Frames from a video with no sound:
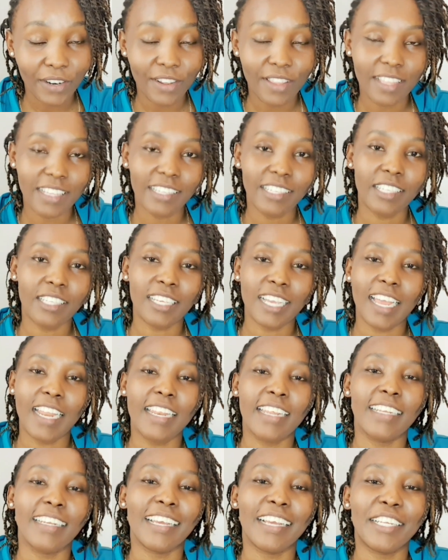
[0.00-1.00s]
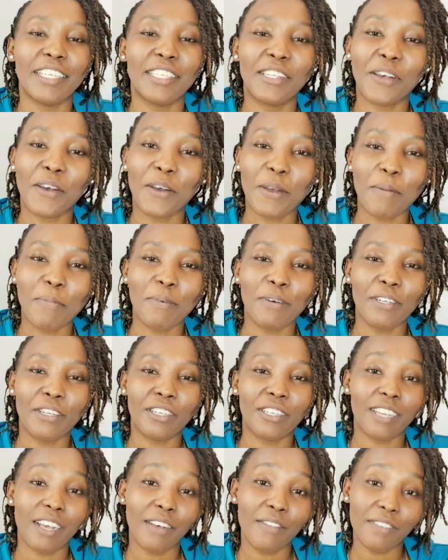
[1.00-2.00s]
On this channel, I talk
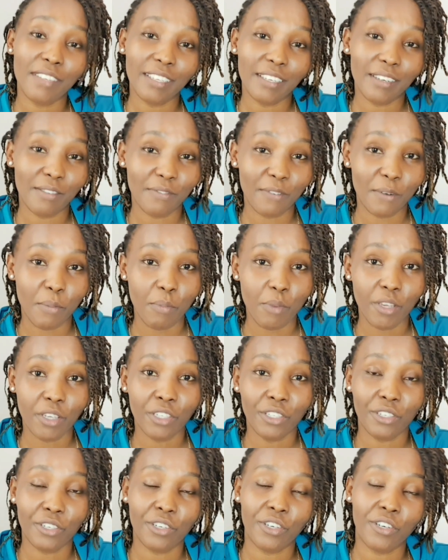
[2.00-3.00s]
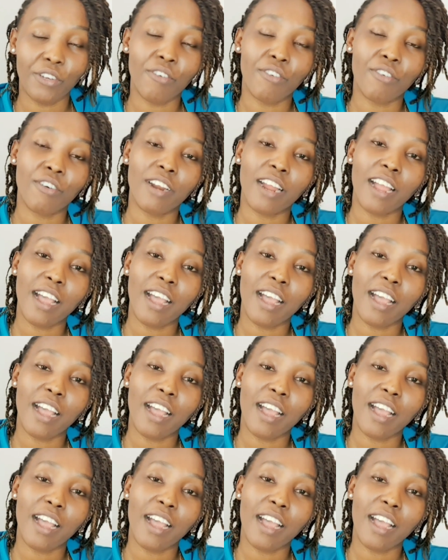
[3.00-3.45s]
about travel information or